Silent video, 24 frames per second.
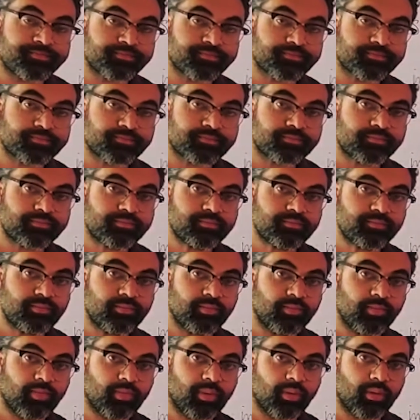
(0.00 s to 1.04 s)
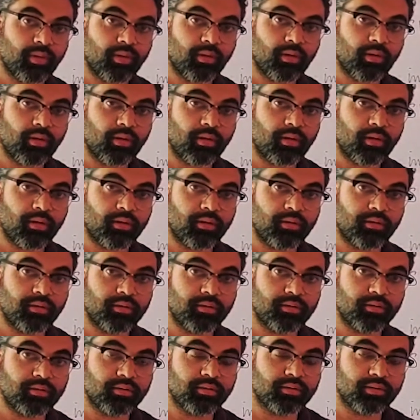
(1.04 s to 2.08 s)

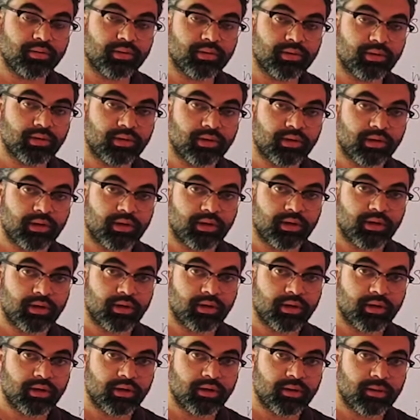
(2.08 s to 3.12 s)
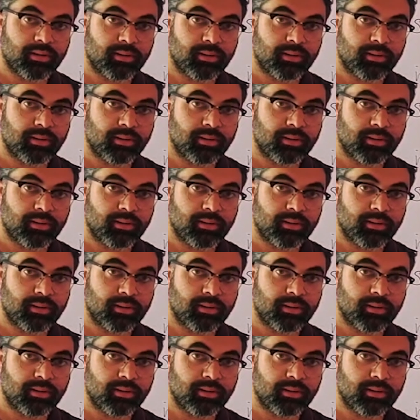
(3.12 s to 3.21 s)
(silence)